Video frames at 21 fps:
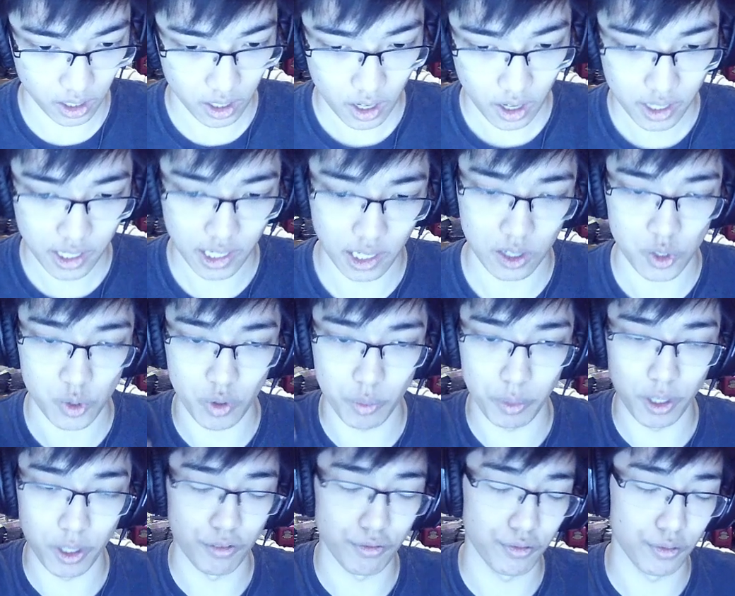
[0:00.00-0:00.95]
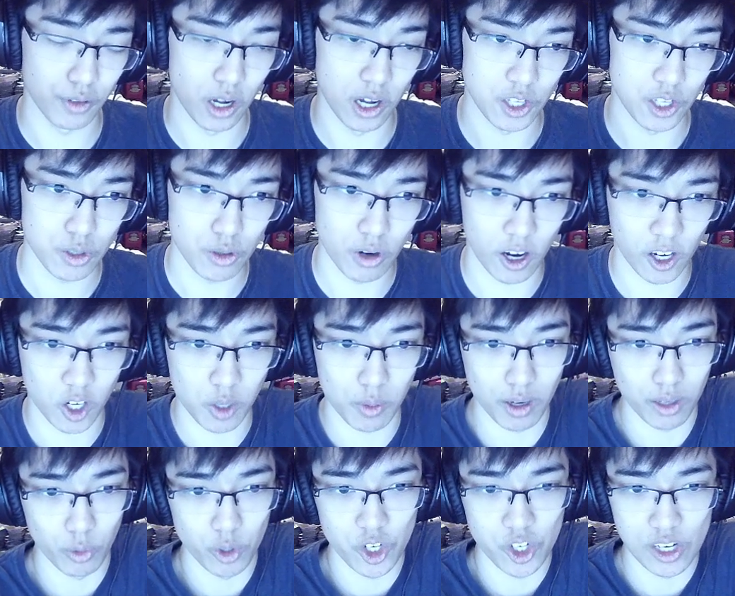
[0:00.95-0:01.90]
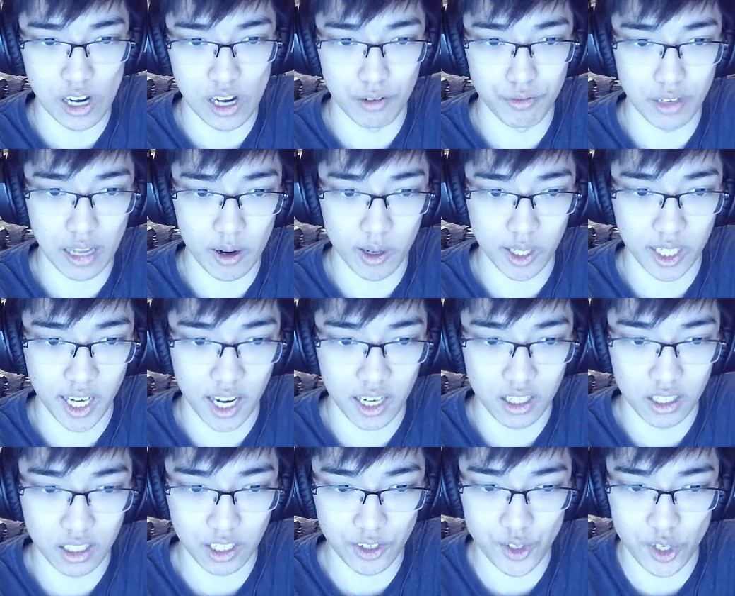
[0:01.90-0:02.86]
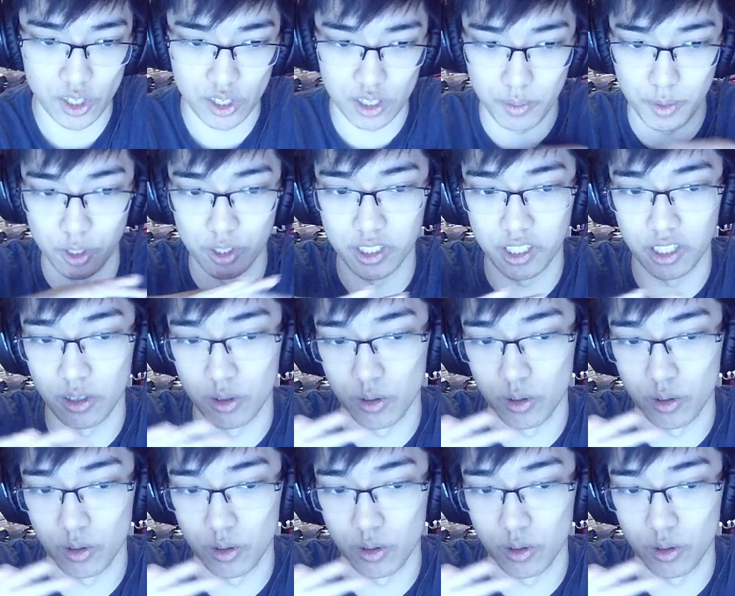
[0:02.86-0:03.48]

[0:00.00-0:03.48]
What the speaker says: Yeah, so we played the 2 Argomon, which is now Flower Cannon. It gives us the ability to